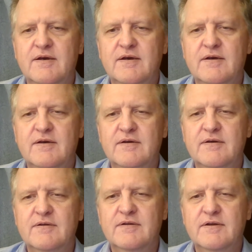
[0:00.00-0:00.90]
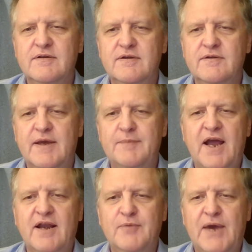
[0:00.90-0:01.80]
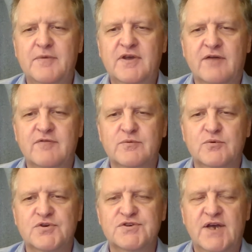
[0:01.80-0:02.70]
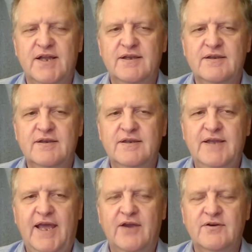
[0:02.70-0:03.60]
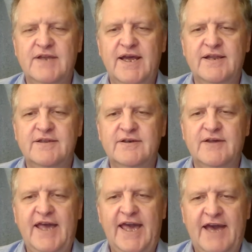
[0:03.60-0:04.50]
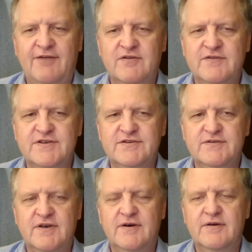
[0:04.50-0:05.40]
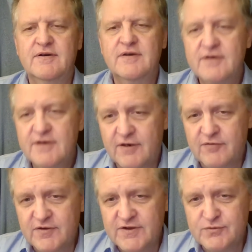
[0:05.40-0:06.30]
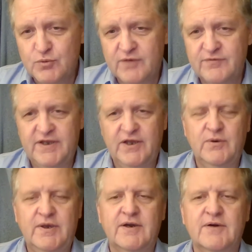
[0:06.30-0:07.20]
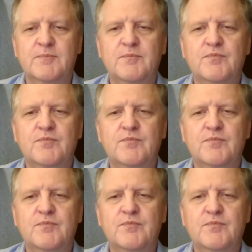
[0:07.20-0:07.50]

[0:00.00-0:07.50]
I'm not going to probably cover the rules on day or den until after this, covering this one video here.